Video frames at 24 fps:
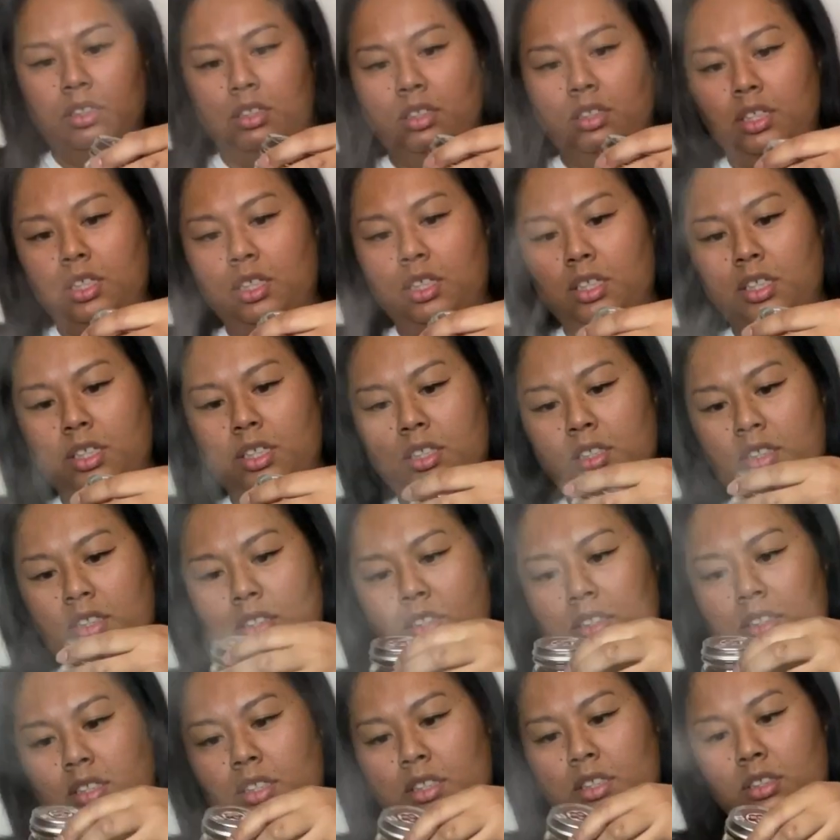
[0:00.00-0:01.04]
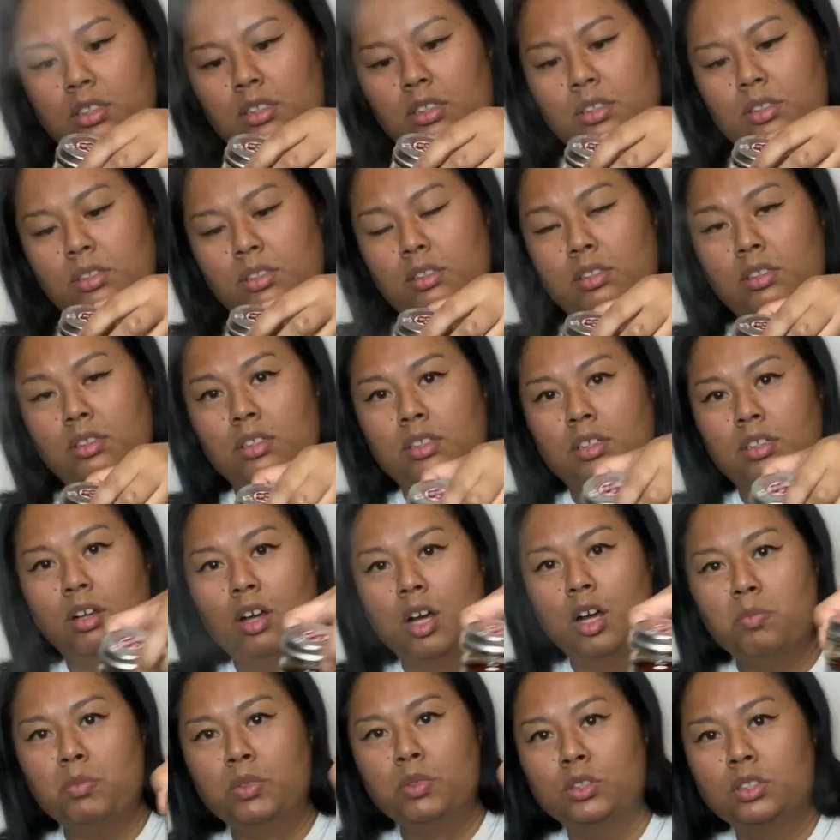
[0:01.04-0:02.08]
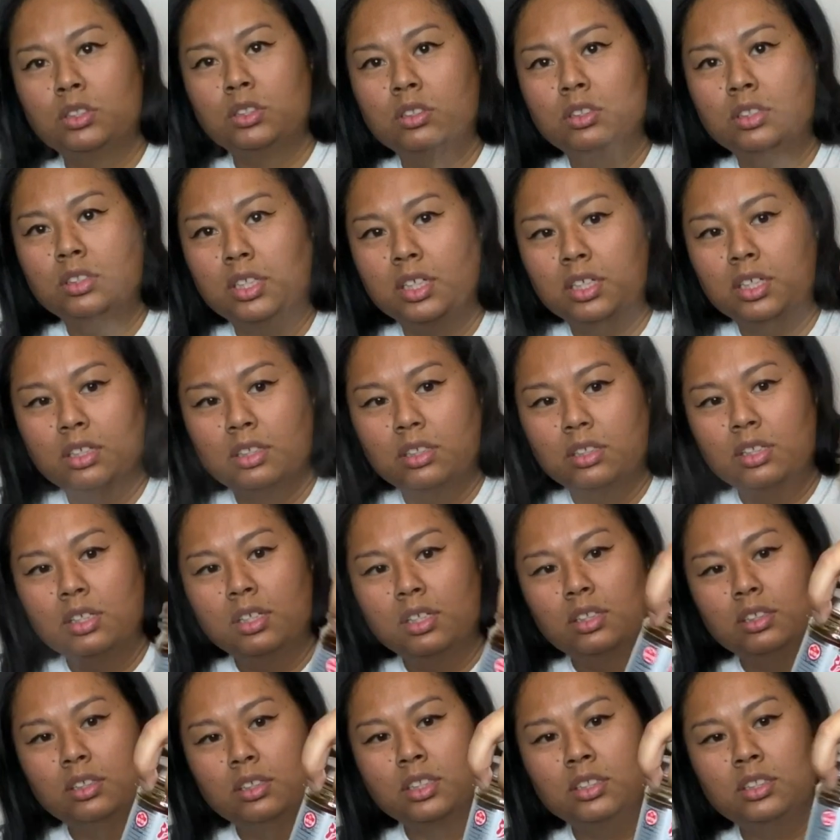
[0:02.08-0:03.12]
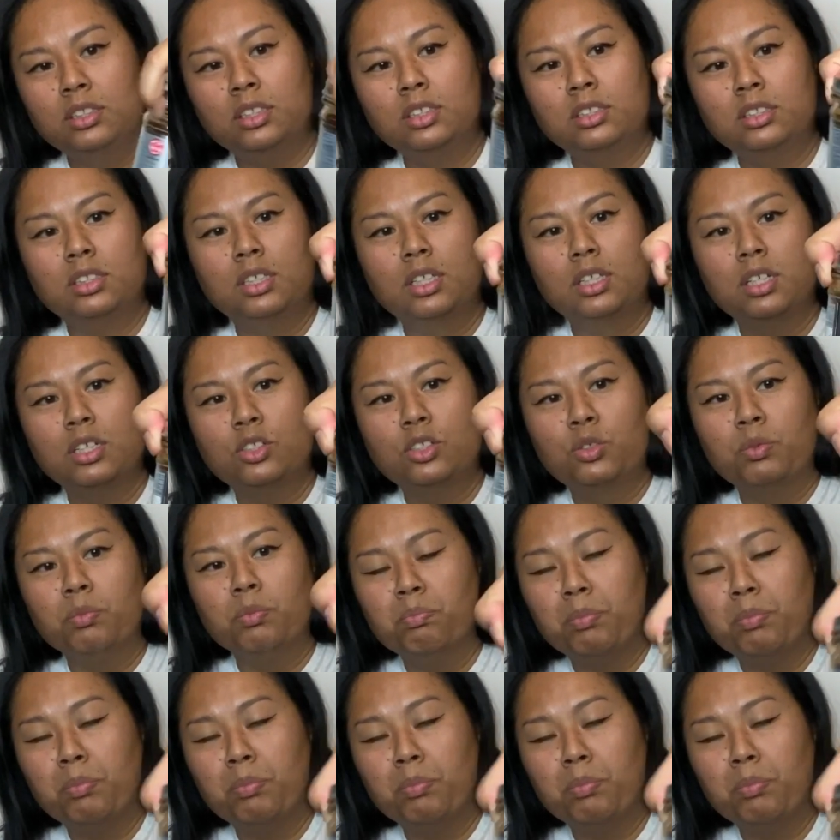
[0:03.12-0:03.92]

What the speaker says: is almost this is the